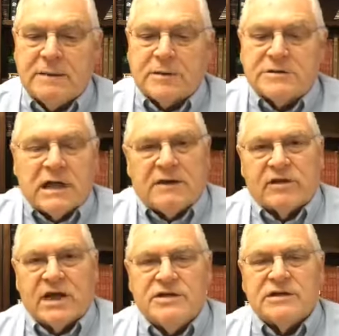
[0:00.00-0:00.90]

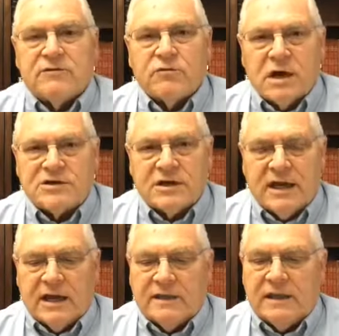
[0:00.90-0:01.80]
personification of Russia,
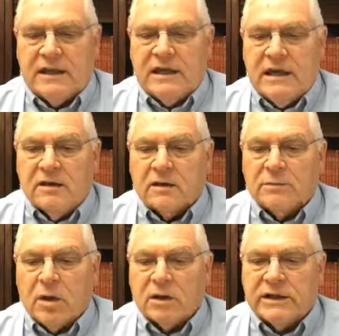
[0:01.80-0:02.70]
and the eagle, the
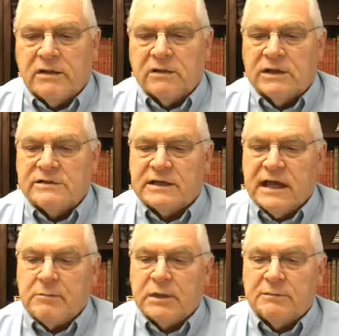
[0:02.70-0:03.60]
bald eagle, is an
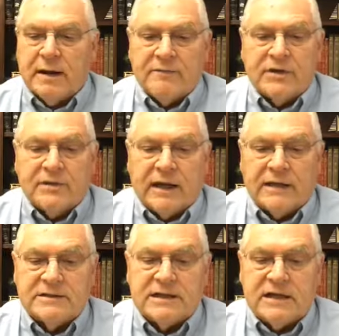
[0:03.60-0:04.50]
emblem of the
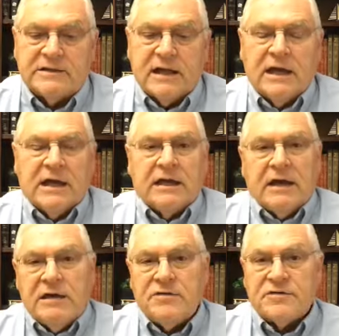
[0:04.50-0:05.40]
United States. Now,
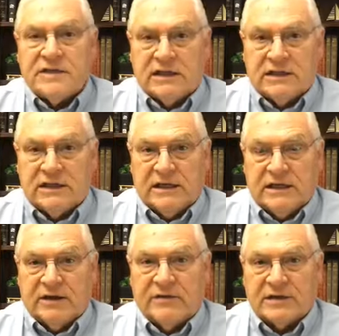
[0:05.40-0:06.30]
interestingly
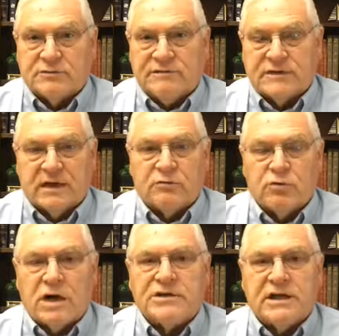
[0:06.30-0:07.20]
enough, as we've said,
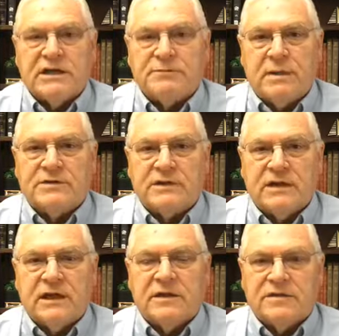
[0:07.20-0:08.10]
Russia is mentioned
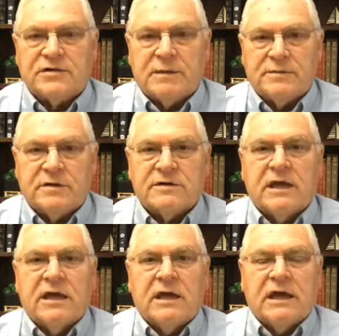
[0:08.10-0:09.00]
in the scriptures
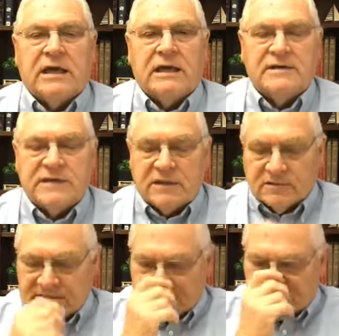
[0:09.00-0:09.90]
in
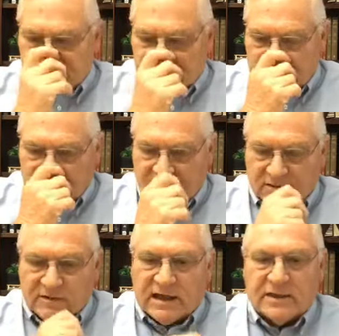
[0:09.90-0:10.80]
Ezekiel chapter
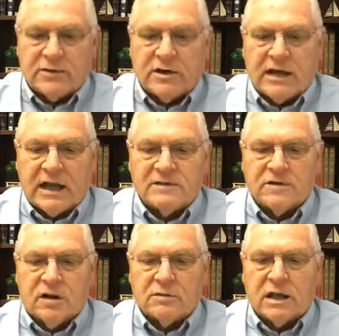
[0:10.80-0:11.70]
38 and 39. It's
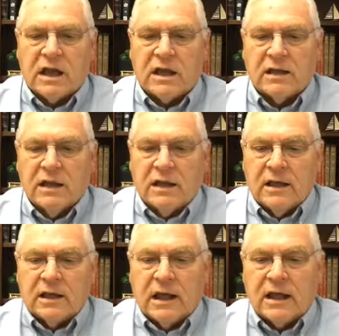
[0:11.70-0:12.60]
called
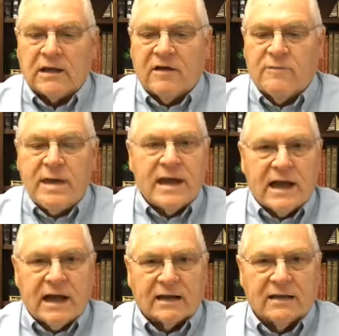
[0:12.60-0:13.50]
Gog of
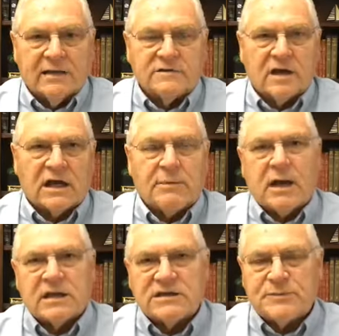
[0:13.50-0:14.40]
Magog. It's talking
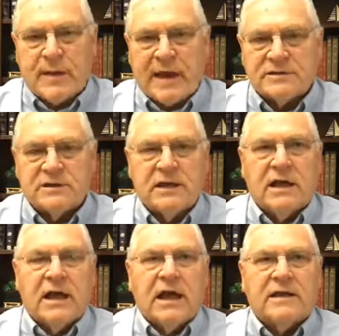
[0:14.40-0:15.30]
about expanse.
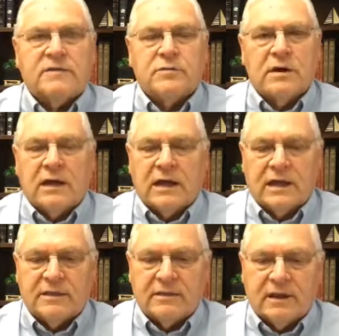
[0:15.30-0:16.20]

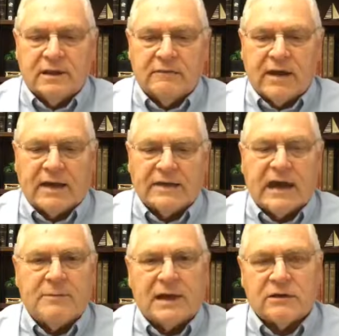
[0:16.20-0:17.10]
If I had
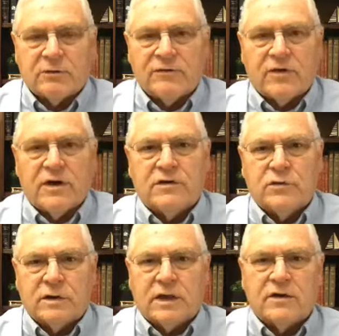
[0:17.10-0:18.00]
time, I can refer you
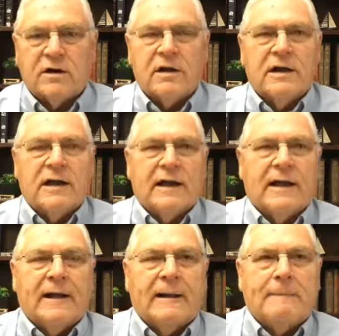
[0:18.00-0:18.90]
to another
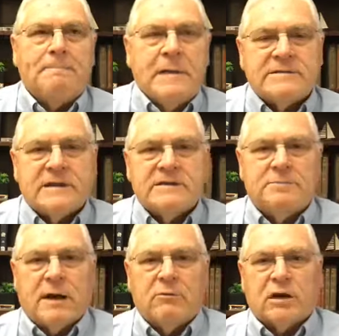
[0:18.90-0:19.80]

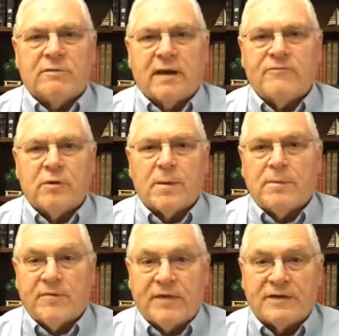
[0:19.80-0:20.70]
message by one of my former
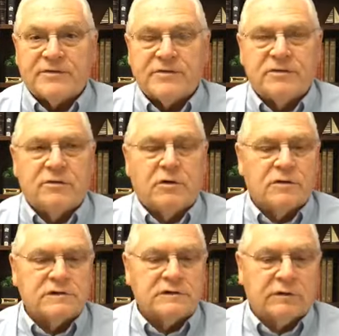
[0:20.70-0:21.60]
professors who
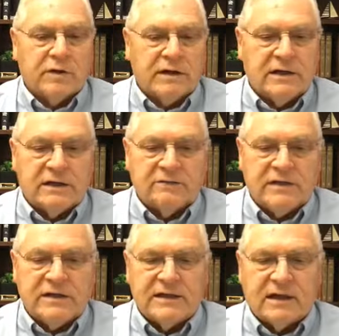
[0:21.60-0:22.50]
goes into a great deal of
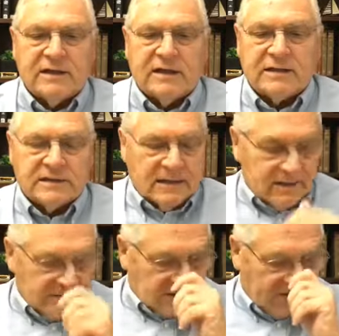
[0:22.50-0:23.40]
detail in this.
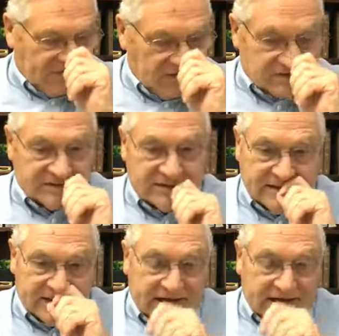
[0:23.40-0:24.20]
So if you're interested,